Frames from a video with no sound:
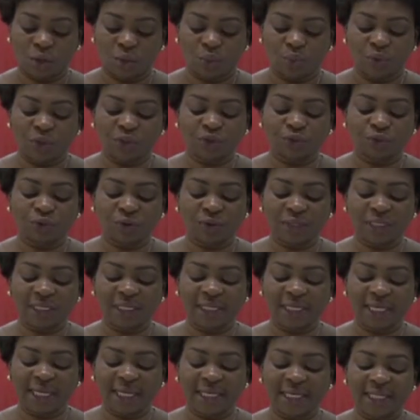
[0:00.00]
We strongly
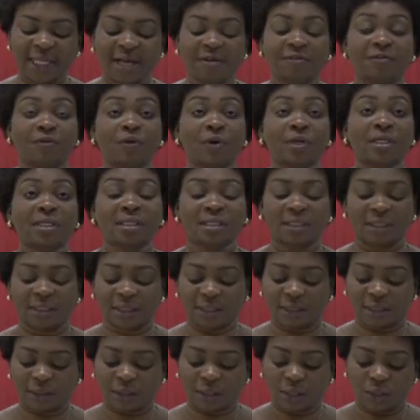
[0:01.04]
need their
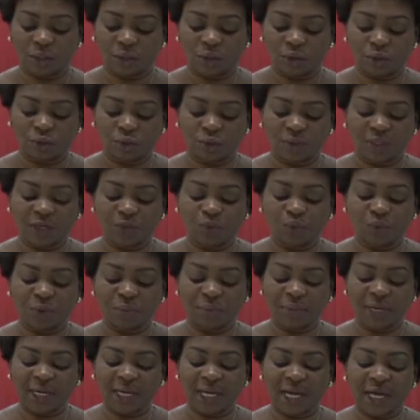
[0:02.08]
voices so that
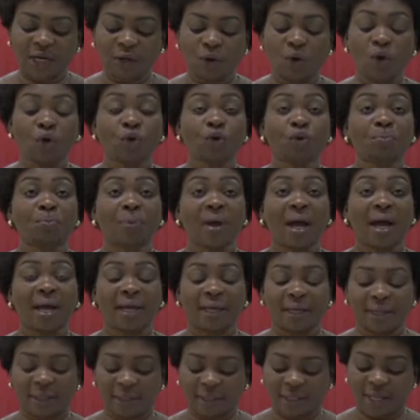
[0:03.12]
women can occupy
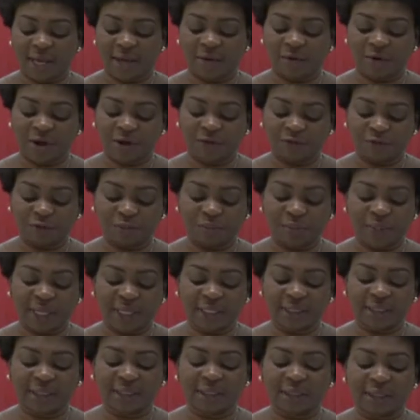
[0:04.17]
their rightful
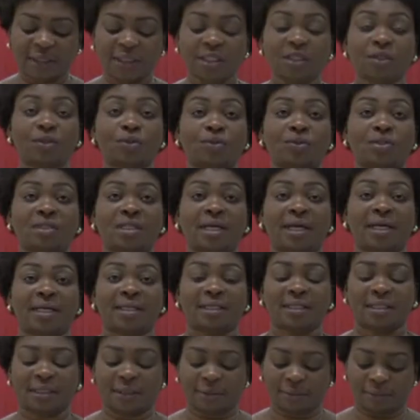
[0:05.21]
places in
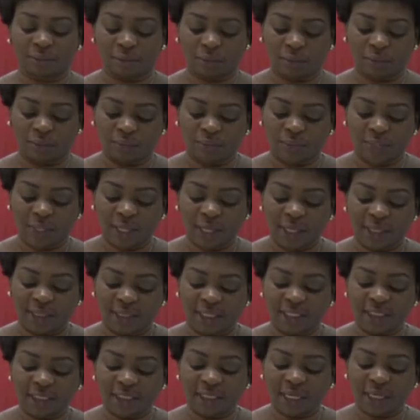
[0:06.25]
society.
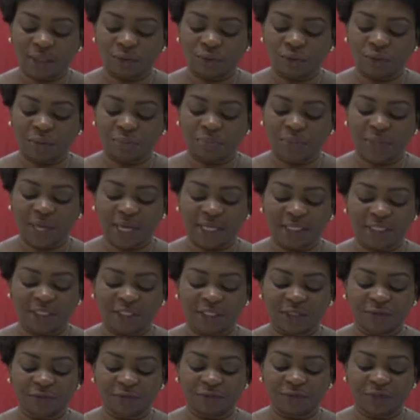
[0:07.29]
This can only be
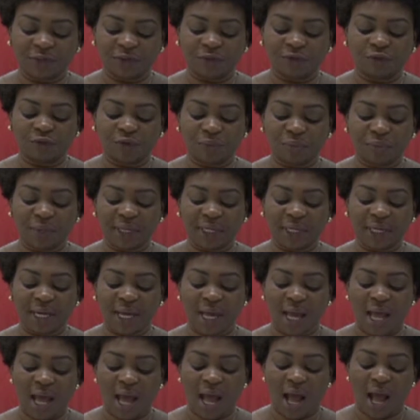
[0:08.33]
achieved if women
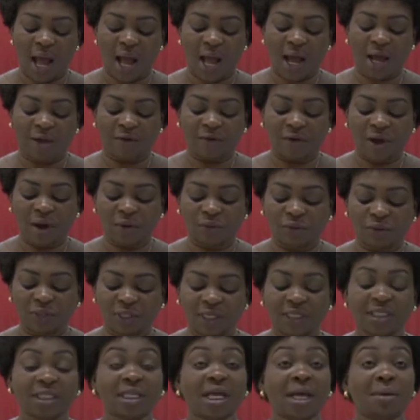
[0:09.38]
are around
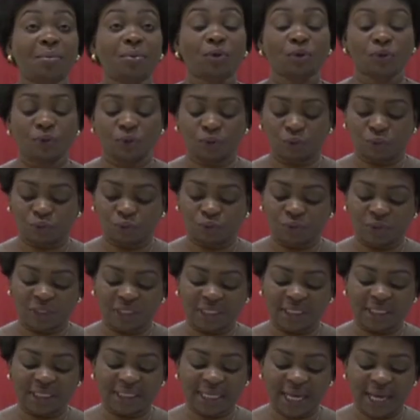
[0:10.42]
the tables to
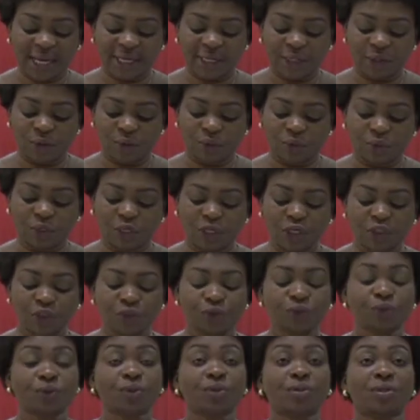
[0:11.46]
decide on
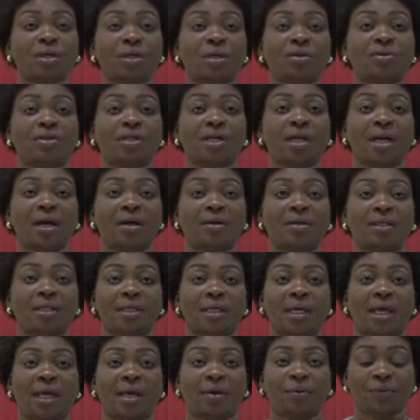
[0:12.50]
issues
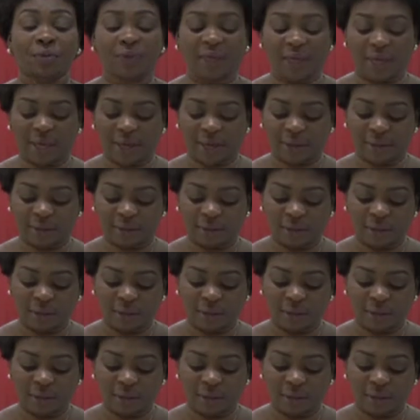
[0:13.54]
regarding healthcare,